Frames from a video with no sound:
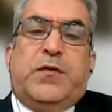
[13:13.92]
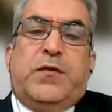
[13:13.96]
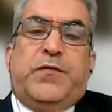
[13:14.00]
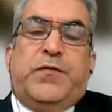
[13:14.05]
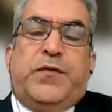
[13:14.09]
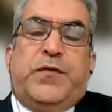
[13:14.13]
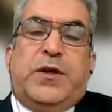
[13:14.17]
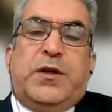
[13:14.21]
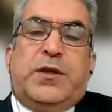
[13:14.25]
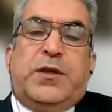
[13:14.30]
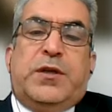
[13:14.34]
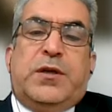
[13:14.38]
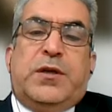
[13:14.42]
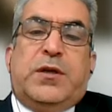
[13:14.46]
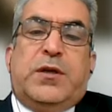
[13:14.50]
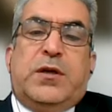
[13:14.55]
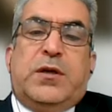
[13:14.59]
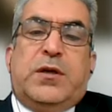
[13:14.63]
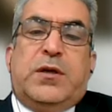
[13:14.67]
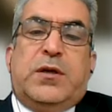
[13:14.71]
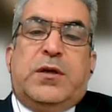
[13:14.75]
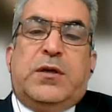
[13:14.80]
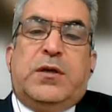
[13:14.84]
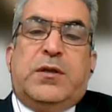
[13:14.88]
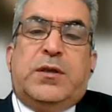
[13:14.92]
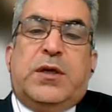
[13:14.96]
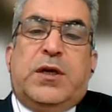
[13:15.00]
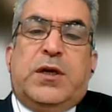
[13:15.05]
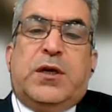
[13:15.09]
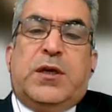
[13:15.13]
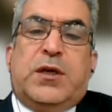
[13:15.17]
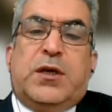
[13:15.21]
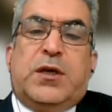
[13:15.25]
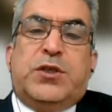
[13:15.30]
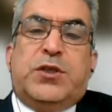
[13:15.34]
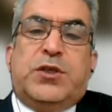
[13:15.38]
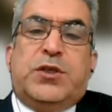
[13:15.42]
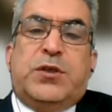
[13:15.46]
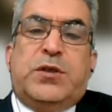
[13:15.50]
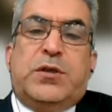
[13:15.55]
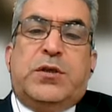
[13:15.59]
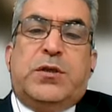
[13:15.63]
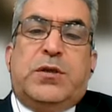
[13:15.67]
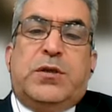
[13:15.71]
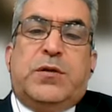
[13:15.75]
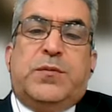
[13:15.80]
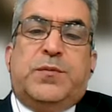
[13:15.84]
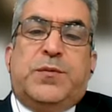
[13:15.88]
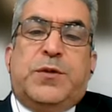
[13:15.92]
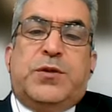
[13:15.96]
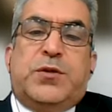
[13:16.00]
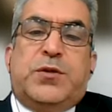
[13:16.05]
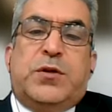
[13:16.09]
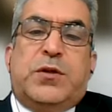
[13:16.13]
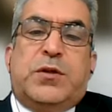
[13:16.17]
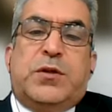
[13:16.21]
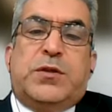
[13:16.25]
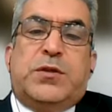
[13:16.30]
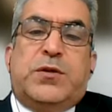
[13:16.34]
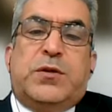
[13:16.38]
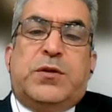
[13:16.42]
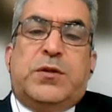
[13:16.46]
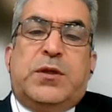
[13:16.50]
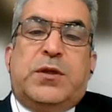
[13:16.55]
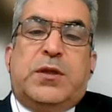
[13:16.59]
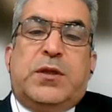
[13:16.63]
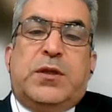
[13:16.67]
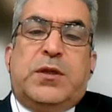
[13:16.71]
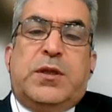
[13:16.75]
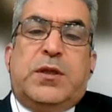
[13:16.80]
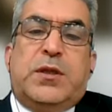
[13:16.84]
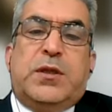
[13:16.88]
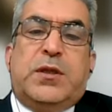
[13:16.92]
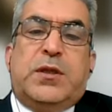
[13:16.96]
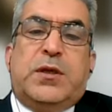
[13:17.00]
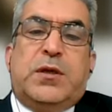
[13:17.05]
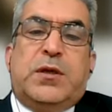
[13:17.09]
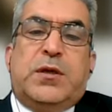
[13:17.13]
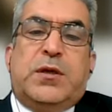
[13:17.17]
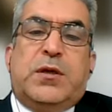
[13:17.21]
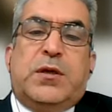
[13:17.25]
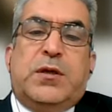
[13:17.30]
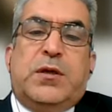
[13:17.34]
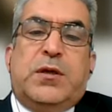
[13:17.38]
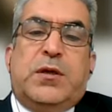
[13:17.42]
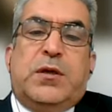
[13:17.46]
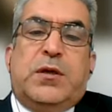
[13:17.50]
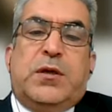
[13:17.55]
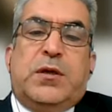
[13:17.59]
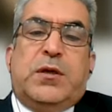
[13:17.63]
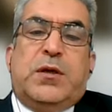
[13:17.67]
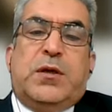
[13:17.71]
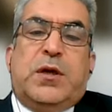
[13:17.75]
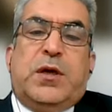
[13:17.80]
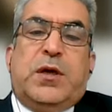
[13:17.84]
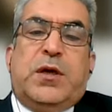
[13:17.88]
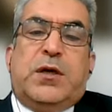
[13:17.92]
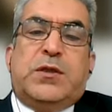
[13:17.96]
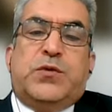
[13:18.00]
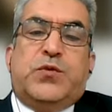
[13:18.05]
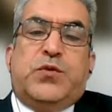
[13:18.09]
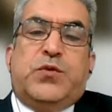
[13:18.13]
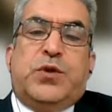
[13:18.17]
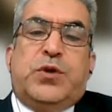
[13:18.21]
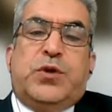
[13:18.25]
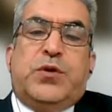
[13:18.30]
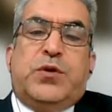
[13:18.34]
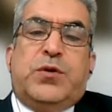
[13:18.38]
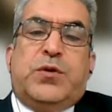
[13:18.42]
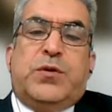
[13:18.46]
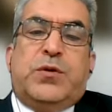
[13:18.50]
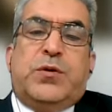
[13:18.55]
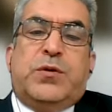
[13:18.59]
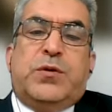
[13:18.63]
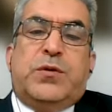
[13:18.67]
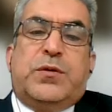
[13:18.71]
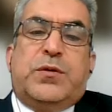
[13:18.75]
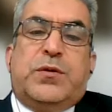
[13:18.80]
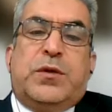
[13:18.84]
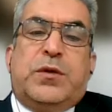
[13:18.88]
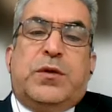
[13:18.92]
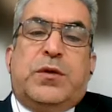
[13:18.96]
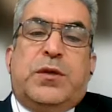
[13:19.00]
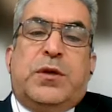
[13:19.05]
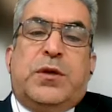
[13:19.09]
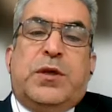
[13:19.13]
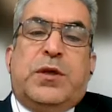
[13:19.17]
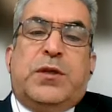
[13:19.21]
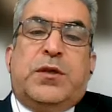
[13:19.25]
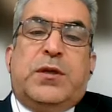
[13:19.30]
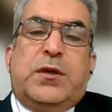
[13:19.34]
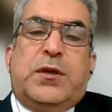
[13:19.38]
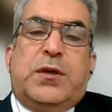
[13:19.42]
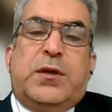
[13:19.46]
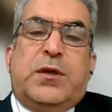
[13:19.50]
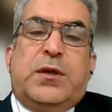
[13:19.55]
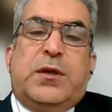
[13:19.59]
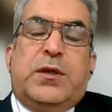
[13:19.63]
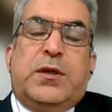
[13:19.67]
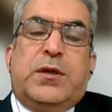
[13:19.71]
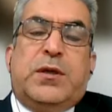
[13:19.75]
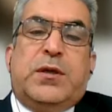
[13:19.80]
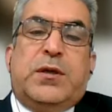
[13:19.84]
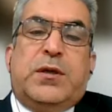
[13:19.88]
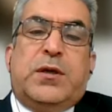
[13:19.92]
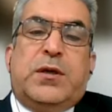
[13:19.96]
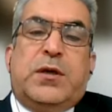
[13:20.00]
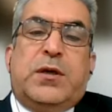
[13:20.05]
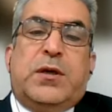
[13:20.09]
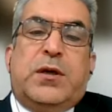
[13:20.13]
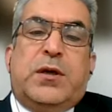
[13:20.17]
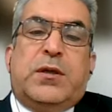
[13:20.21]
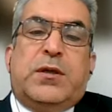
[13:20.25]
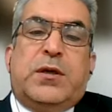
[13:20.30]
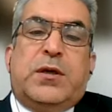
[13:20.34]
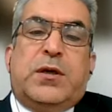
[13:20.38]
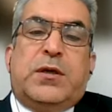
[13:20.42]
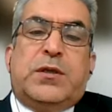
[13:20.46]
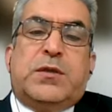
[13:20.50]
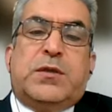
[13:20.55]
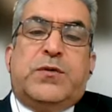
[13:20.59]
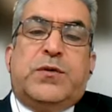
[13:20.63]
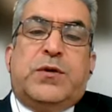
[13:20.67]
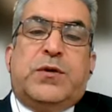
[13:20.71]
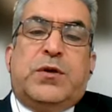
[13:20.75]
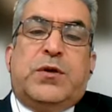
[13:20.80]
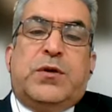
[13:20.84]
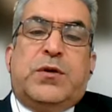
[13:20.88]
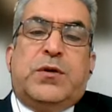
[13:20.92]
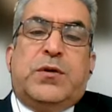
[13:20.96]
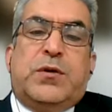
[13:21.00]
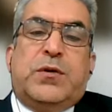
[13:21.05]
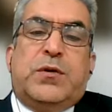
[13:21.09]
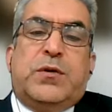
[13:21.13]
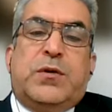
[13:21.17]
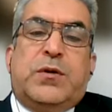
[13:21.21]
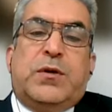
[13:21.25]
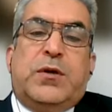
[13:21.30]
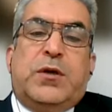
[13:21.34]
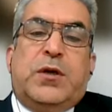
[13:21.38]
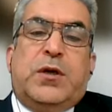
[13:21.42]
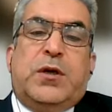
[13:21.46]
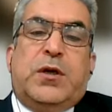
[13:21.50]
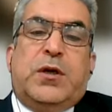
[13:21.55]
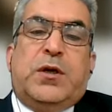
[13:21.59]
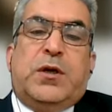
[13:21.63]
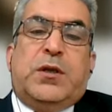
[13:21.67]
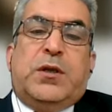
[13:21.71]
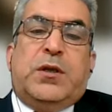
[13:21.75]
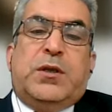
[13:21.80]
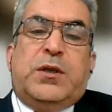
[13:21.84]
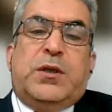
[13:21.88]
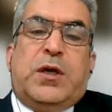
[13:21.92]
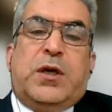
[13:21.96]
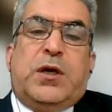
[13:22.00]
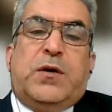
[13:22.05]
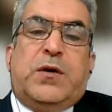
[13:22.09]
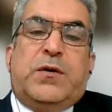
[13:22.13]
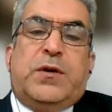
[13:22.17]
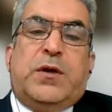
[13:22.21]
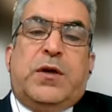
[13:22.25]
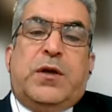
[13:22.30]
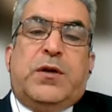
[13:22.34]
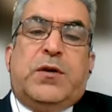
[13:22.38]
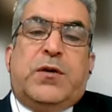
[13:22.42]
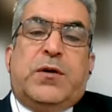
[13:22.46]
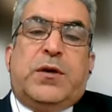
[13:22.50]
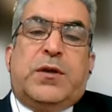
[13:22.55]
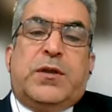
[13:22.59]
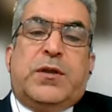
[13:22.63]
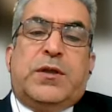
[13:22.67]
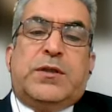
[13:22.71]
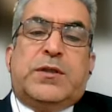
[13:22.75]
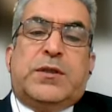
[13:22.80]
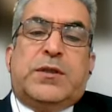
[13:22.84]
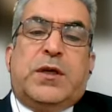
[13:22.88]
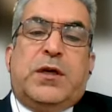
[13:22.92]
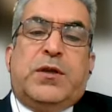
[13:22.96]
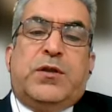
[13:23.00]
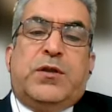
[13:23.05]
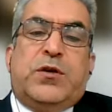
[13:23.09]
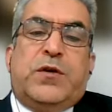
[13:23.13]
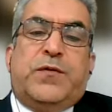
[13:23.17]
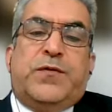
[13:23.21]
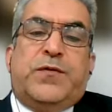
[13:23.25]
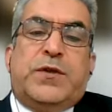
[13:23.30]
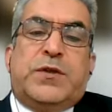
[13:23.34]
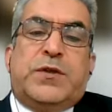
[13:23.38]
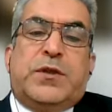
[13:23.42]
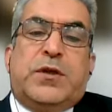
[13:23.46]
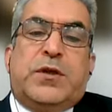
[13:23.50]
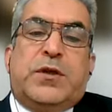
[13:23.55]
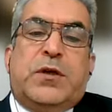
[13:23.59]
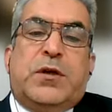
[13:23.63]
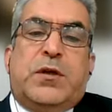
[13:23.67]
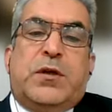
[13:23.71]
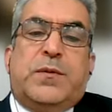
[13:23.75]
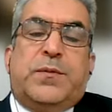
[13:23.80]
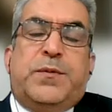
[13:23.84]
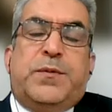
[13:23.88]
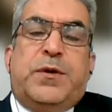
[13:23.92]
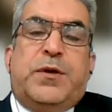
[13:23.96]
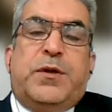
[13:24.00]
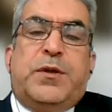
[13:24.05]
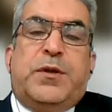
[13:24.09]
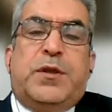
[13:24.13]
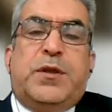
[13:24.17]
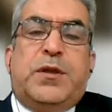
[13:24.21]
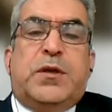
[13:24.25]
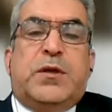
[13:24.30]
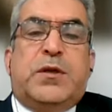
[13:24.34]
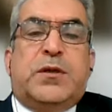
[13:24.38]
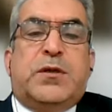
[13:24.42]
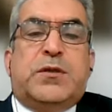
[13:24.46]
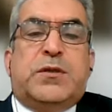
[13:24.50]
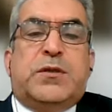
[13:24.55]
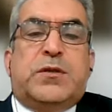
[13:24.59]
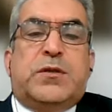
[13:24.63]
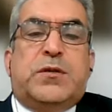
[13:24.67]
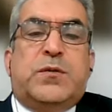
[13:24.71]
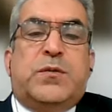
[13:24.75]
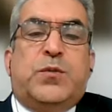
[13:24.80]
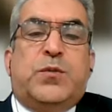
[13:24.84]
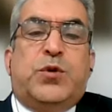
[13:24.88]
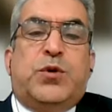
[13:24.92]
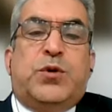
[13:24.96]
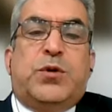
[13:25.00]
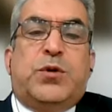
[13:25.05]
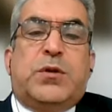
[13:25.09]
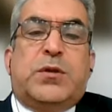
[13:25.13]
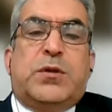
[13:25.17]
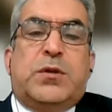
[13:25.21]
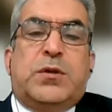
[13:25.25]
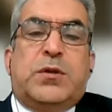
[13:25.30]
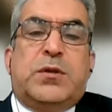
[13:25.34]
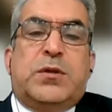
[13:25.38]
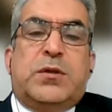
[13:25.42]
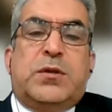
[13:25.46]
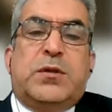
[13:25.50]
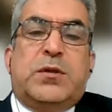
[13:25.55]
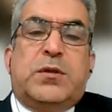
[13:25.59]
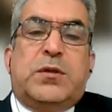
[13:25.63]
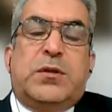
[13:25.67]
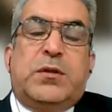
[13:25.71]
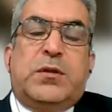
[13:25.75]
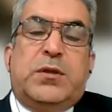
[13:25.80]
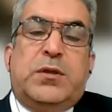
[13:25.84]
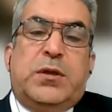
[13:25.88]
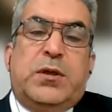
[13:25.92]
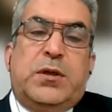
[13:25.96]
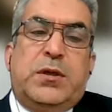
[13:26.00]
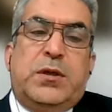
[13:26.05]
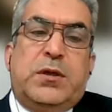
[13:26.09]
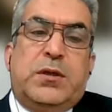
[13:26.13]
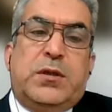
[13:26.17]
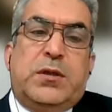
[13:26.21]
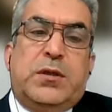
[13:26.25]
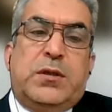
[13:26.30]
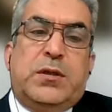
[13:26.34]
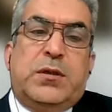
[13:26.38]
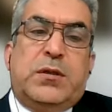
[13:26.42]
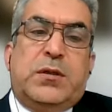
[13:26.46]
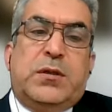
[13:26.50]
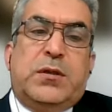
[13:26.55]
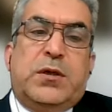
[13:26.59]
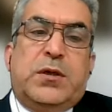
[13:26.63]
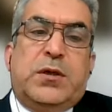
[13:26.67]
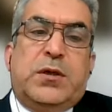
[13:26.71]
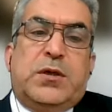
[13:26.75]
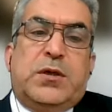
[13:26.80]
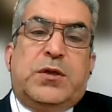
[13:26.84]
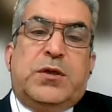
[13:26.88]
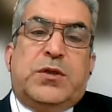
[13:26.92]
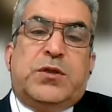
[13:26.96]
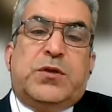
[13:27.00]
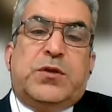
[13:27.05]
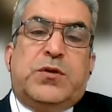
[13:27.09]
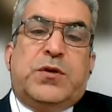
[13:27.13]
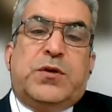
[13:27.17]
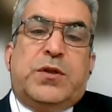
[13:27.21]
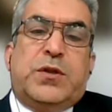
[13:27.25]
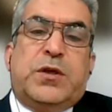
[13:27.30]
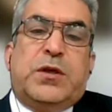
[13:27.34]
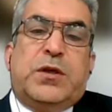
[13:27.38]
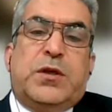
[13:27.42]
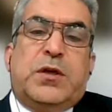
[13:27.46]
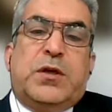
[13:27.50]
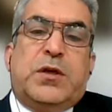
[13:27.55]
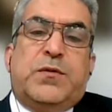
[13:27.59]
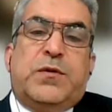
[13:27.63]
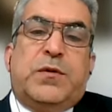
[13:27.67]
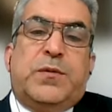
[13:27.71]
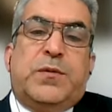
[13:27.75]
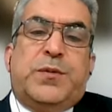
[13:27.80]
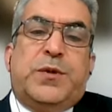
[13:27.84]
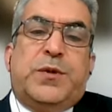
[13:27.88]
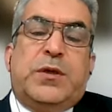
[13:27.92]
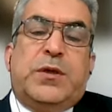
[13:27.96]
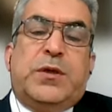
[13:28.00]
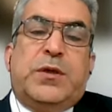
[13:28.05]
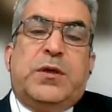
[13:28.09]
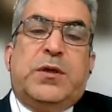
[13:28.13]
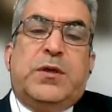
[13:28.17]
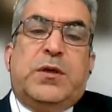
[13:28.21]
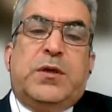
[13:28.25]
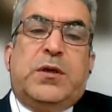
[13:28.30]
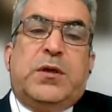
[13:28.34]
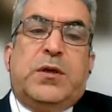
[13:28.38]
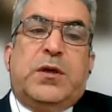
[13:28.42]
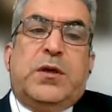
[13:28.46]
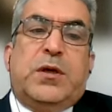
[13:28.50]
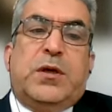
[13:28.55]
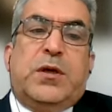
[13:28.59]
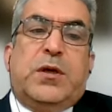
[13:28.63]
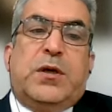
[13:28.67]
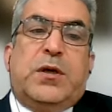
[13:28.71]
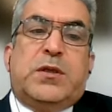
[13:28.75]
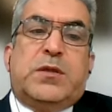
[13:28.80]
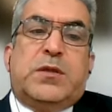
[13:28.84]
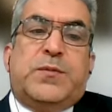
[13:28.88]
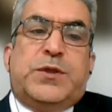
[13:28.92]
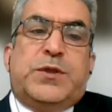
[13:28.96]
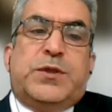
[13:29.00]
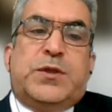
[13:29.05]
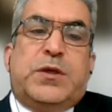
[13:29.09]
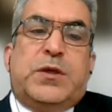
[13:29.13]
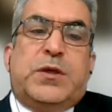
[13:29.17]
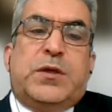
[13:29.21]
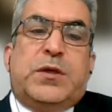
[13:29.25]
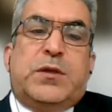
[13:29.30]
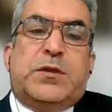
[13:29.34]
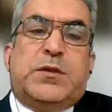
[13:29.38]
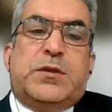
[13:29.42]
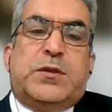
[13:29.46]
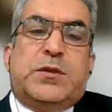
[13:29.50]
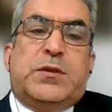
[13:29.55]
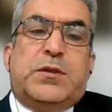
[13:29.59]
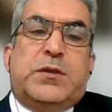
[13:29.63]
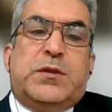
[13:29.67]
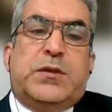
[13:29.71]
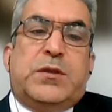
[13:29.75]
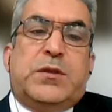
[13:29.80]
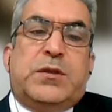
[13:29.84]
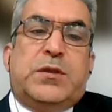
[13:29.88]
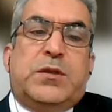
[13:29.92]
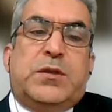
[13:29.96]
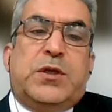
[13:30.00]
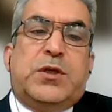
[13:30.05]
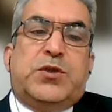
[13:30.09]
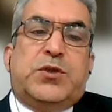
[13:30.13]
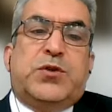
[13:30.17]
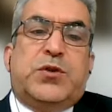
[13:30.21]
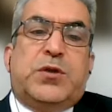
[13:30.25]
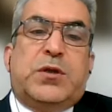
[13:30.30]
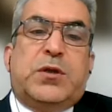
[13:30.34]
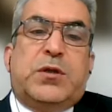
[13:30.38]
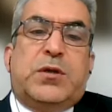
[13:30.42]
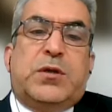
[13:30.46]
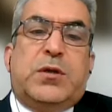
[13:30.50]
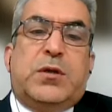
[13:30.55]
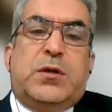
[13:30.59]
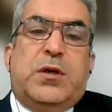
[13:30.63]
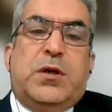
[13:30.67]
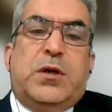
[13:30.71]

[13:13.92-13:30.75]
vertical direction, but also done in the as we go laterally and as we go down along the side of the scalp, there is more tilting needed, so the hair will be as much as natural.